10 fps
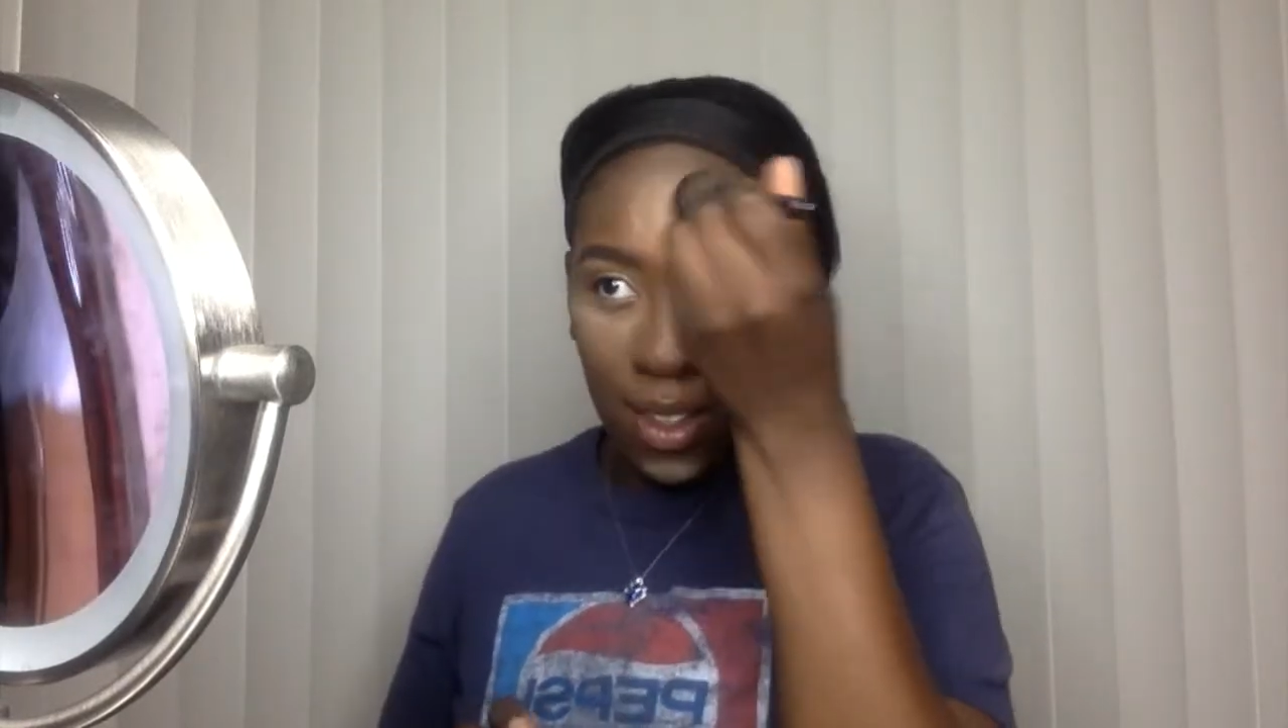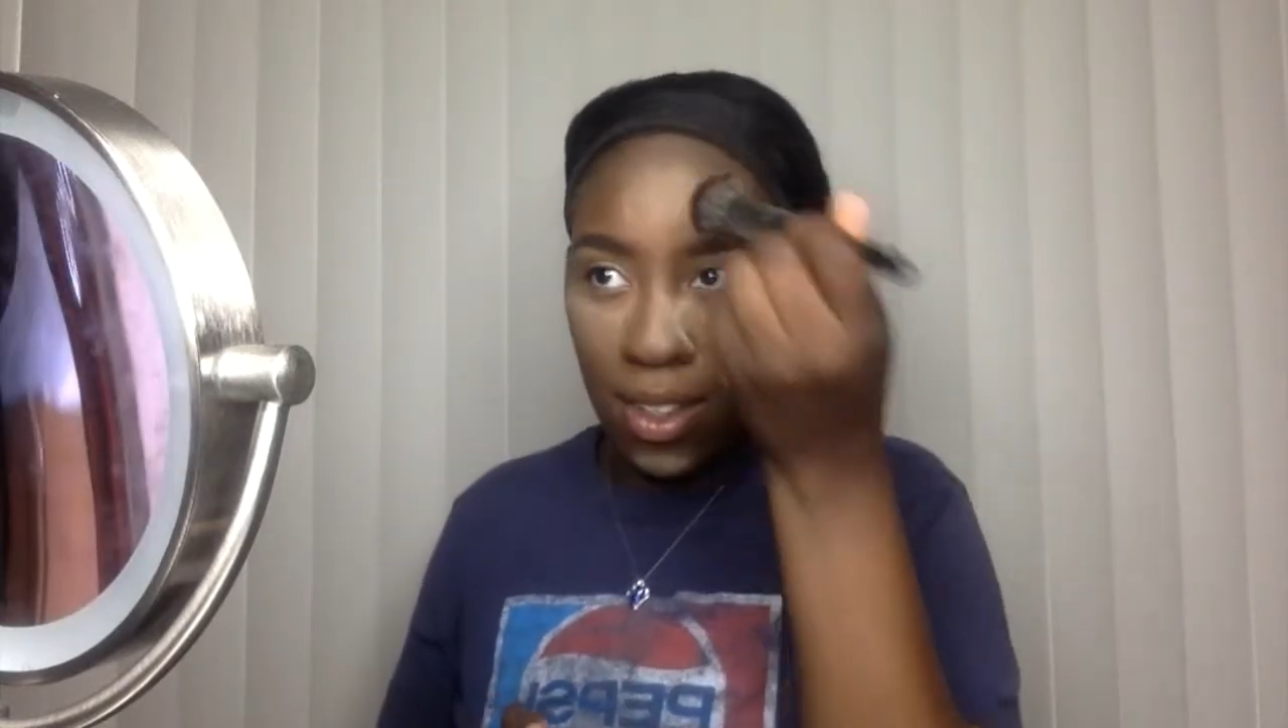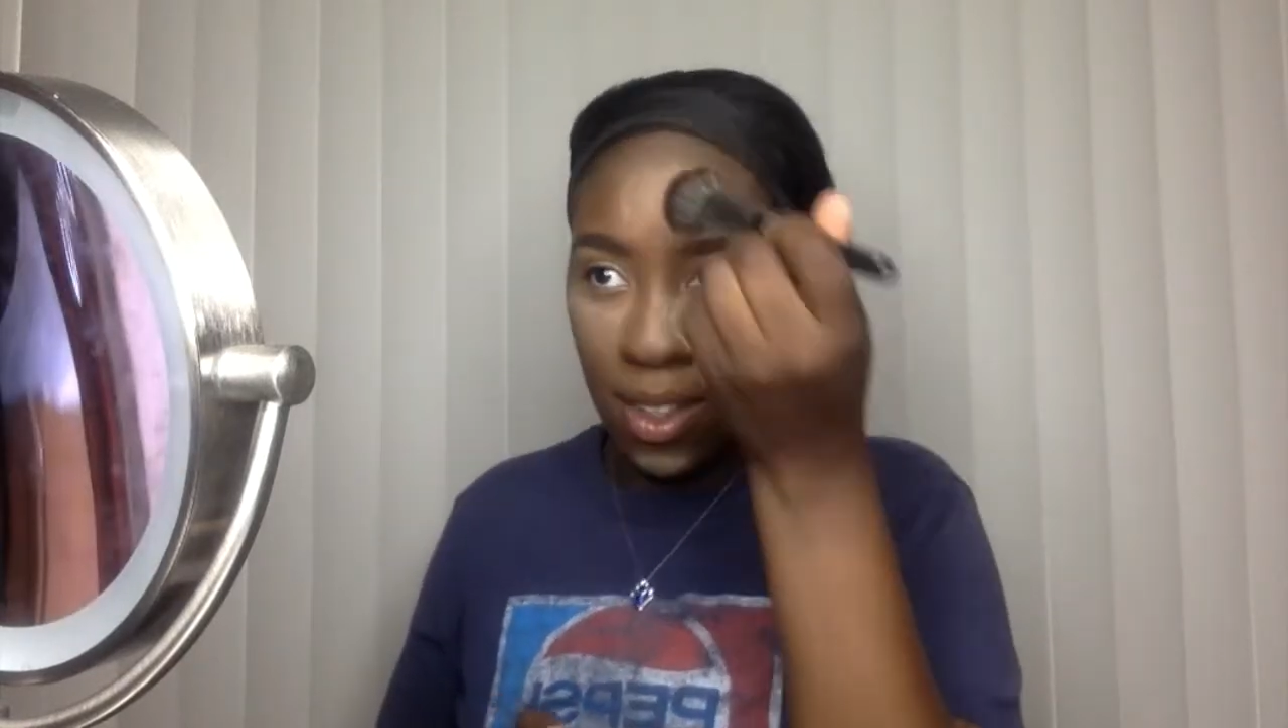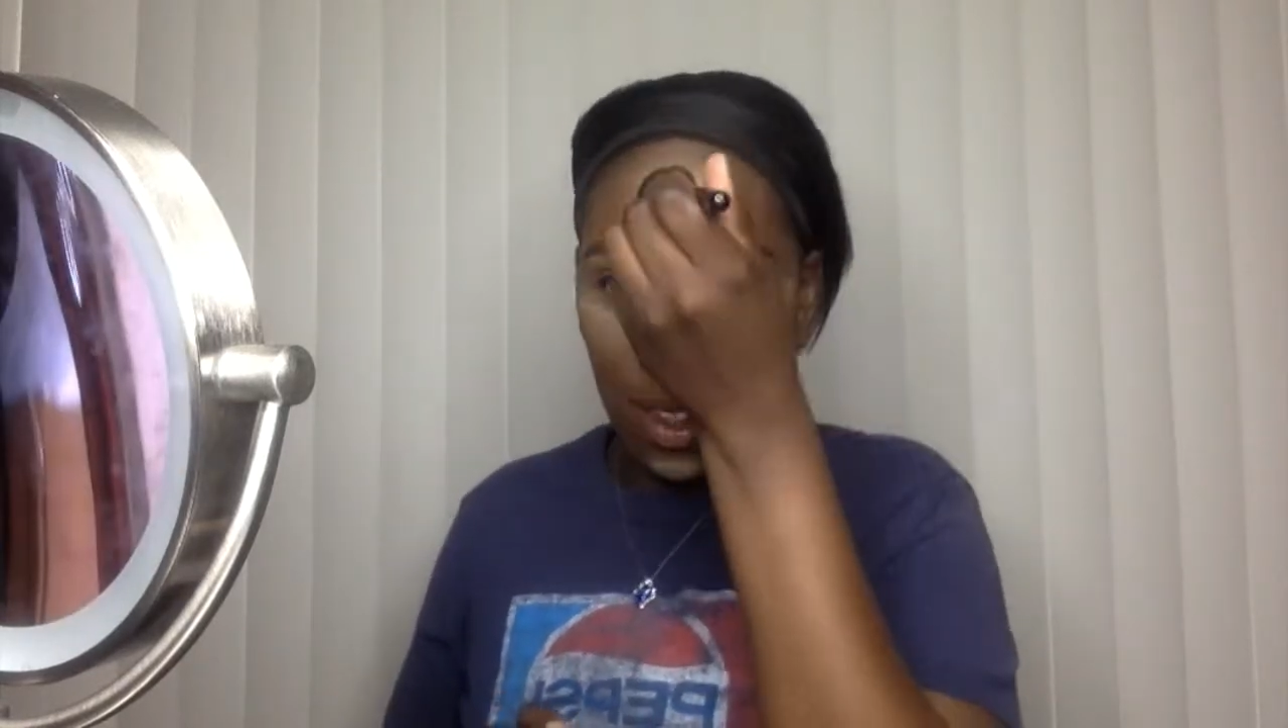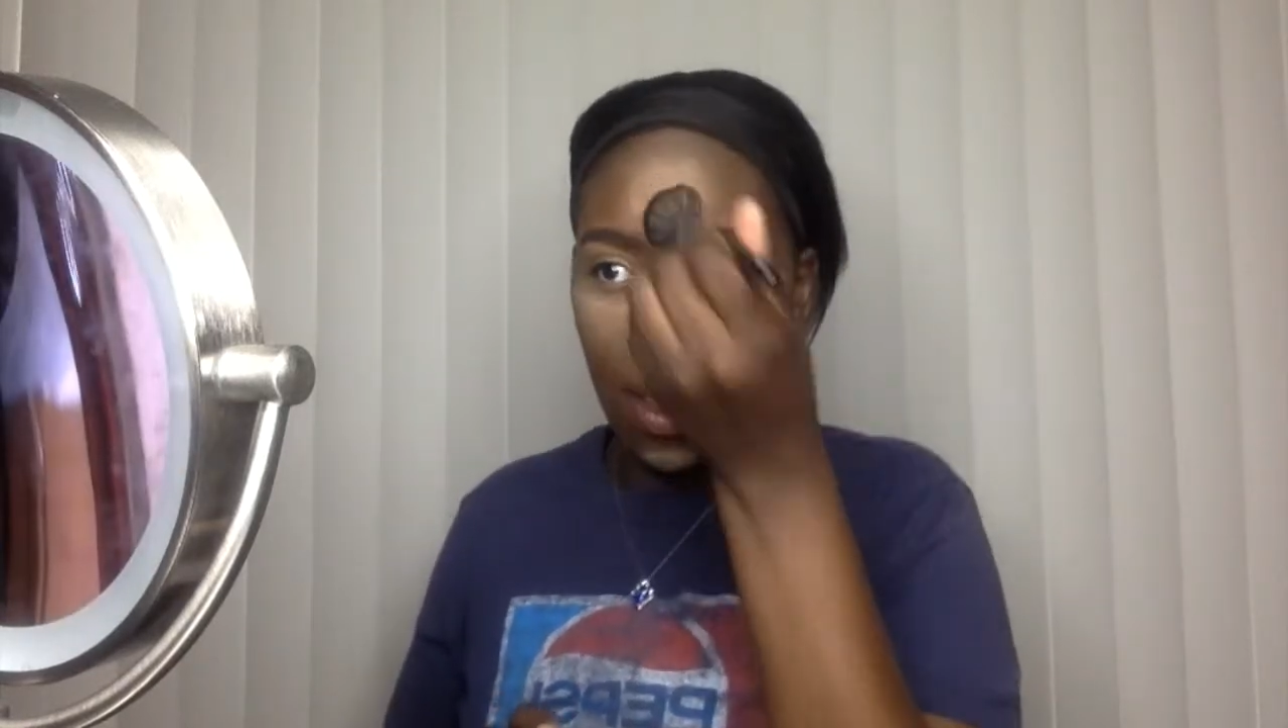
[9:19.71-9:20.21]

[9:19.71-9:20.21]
do,